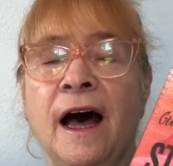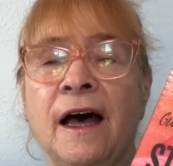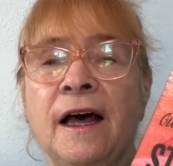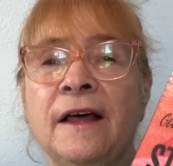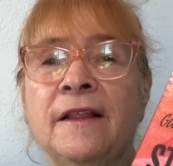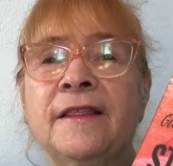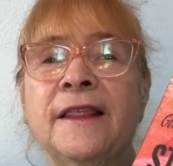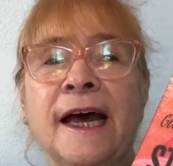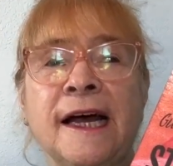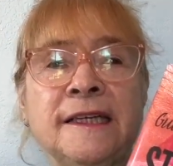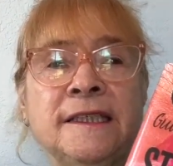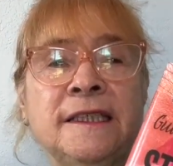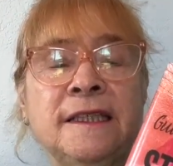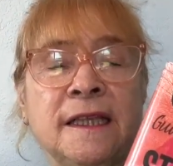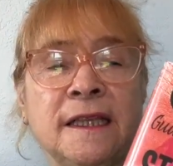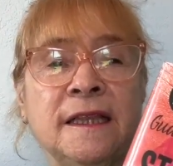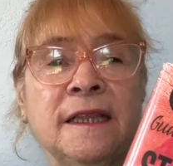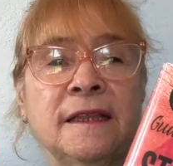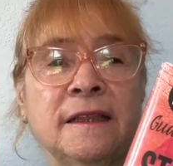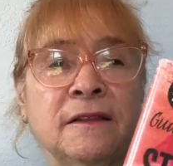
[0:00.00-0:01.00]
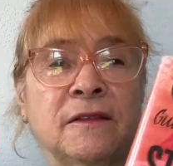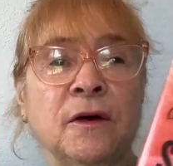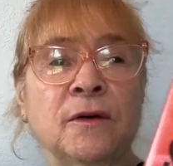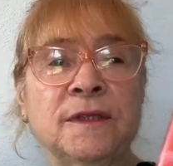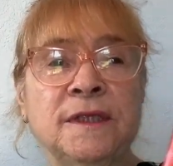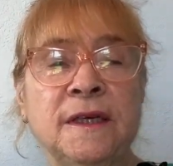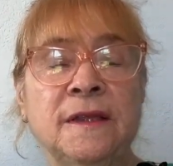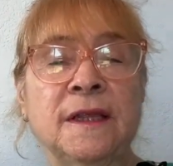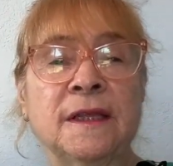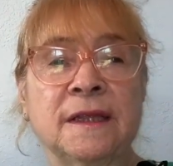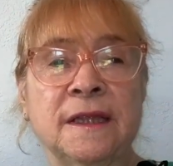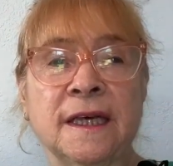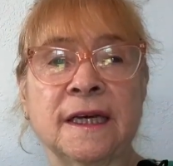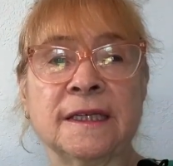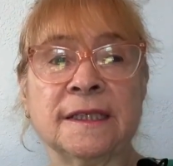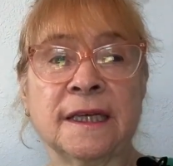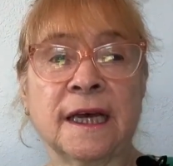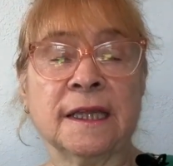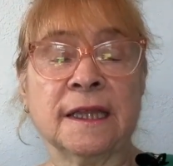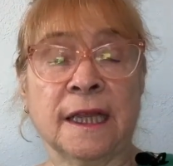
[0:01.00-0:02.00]
those are the
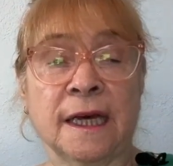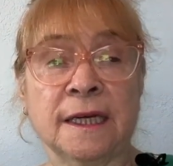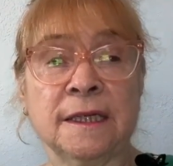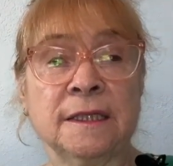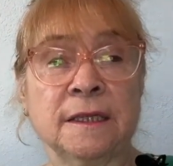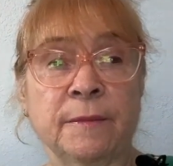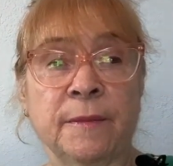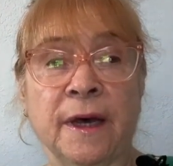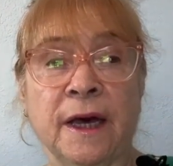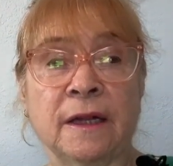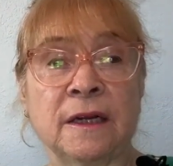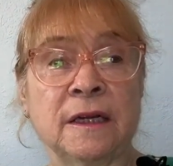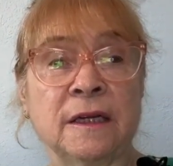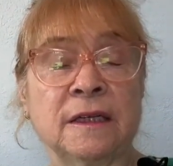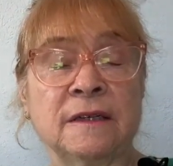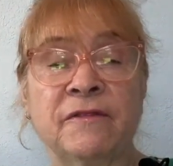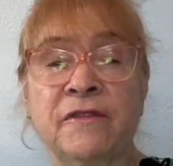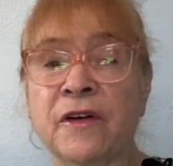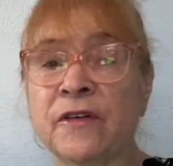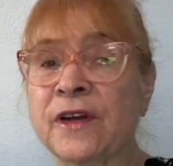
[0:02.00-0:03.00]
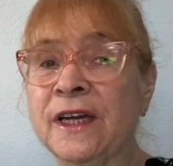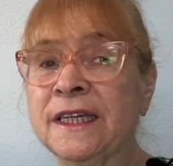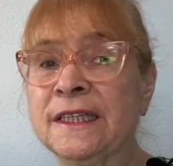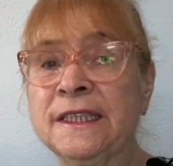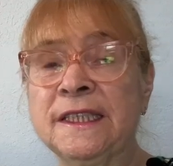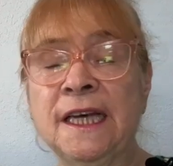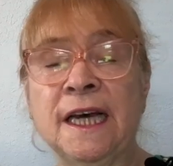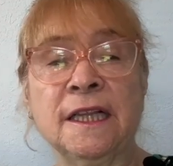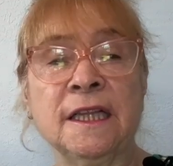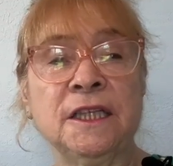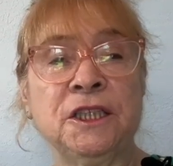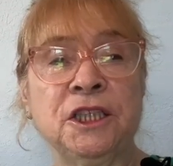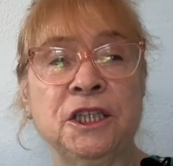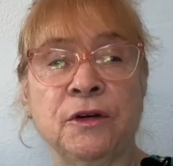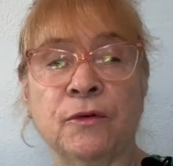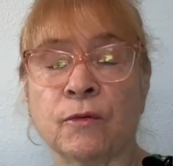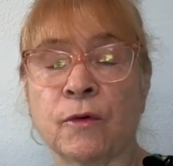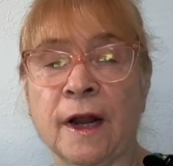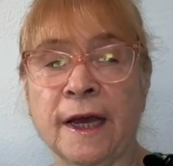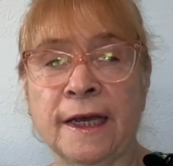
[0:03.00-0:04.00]
things I liked about it. It's very
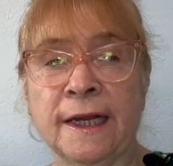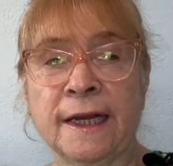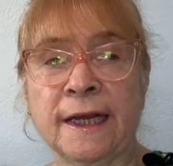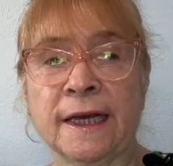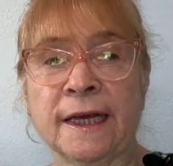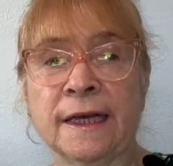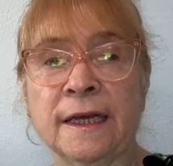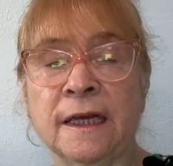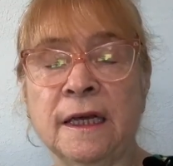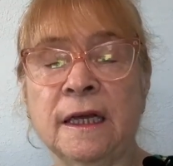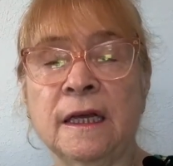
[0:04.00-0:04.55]
intelligent writing,